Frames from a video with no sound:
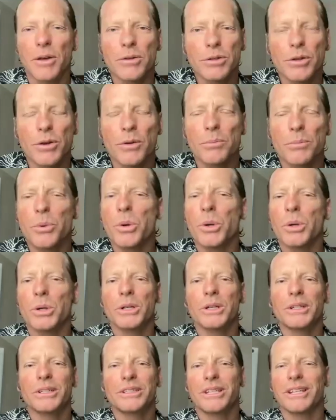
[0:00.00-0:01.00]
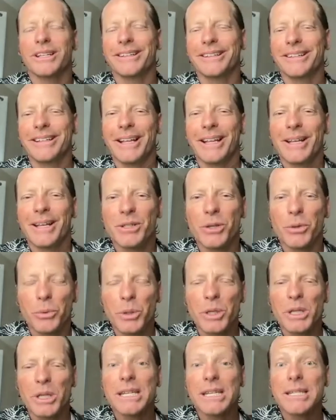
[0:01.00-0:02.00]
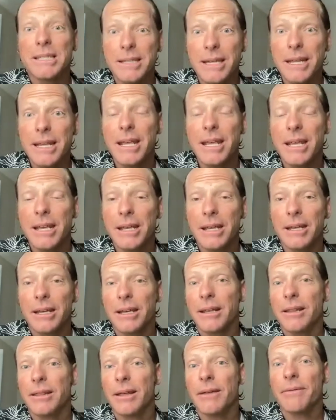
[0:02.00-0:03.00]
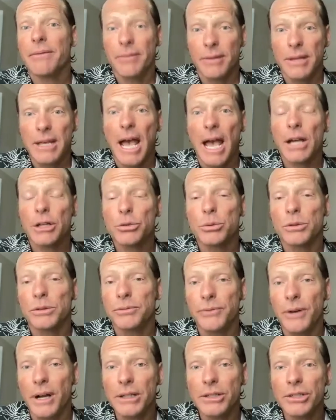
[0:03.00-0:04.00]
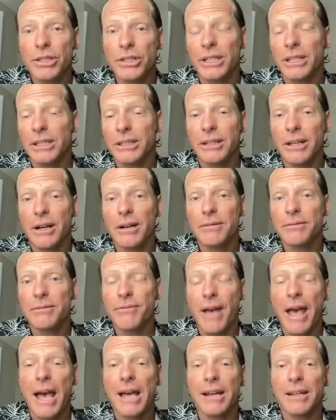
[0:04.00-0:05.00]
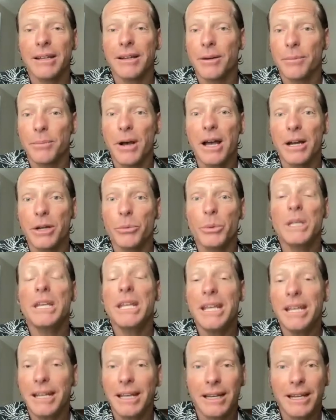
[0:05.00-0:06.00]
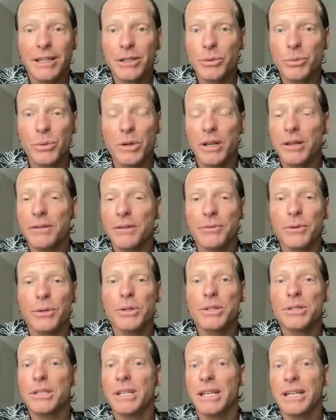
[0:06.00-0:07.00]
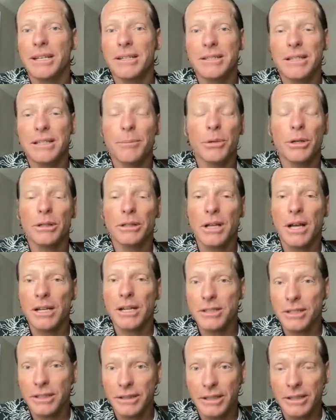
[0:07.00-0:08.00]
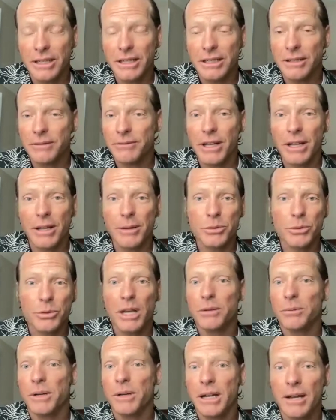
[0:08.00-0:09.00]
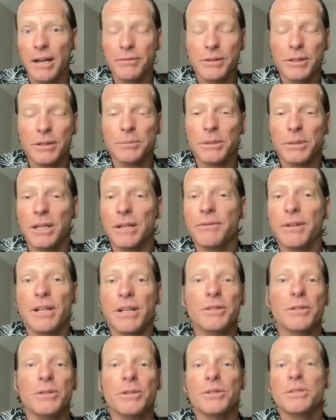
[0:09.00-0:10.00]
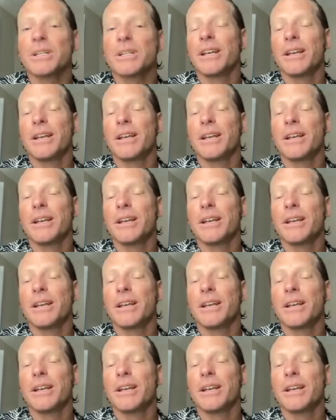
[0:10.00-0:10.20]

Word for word: so important to to really see the the actual function of fat in our body. We need it. It's one of the first things embryologically that develops, right? Right after the blood vessels,